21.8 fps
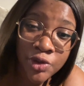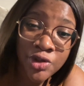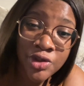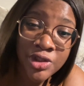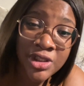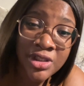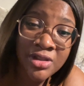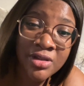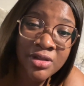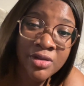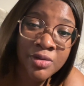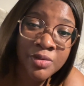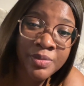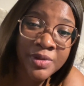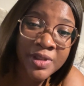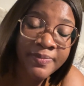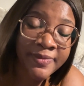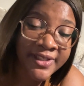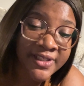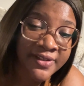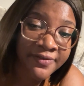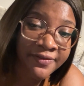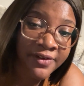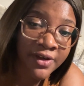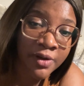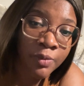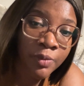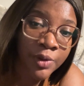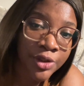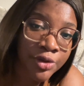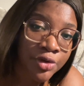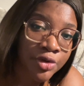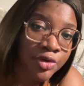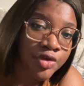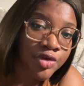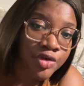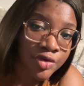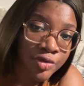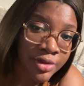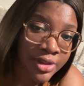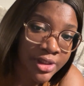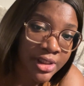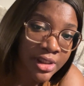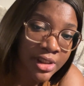You need to be specific when you're
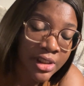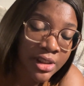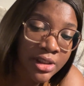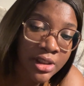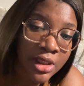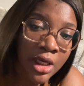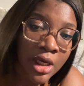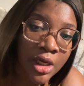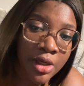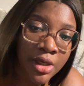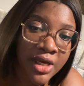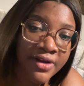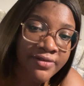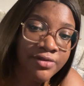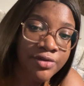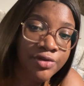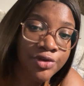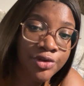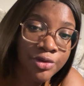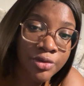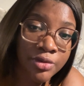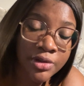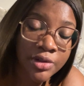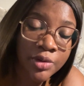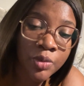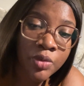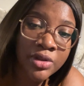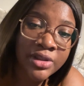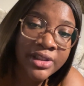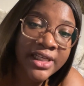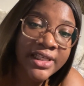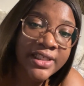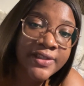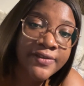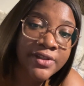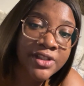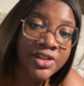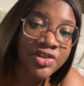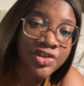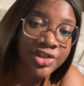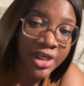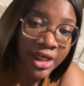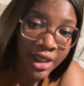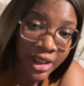choosing it. You have to choose the one that's for the
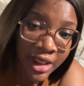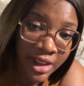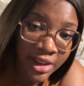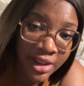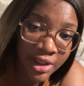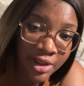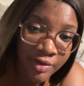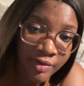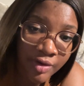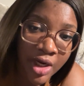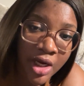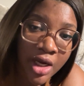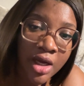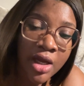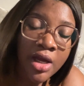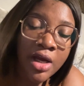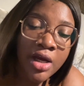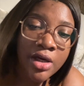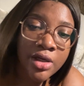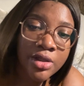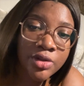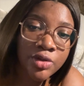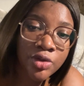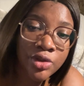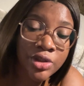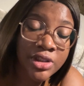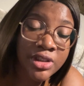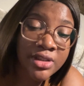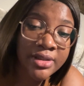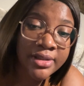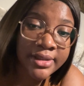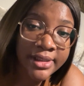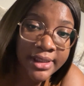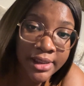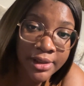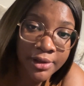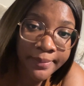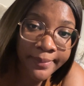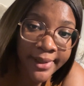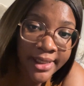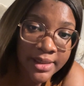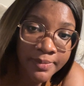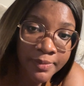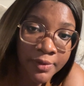Schengen area. So you need to take your
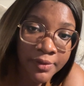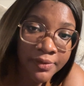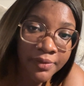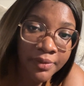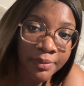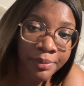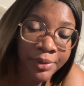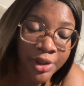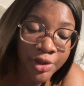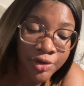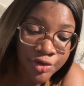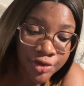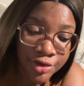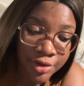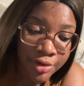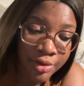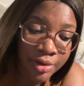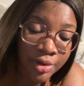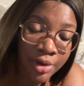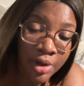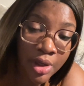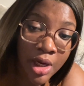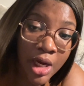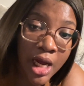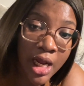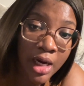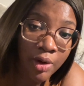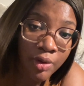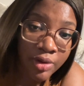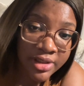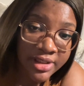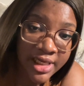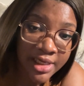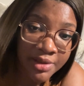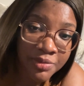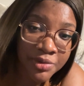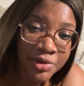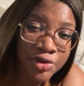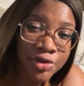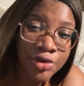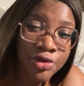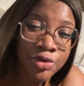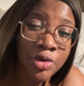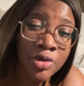passport picture alongside
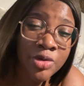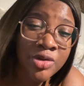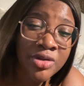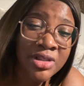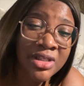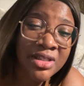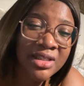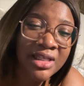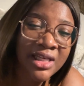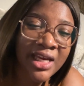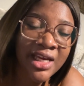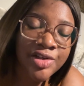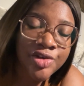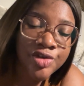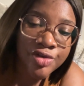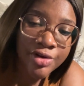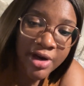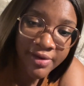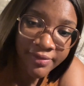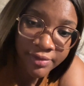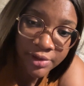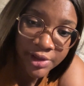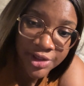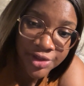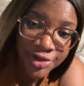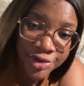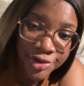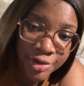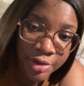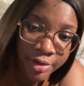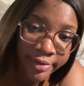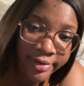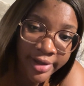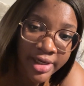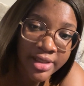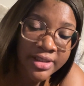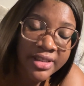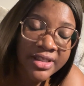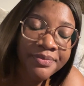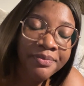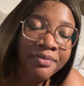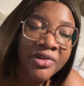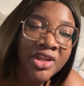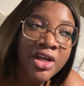with you. You also need to get travel insurance.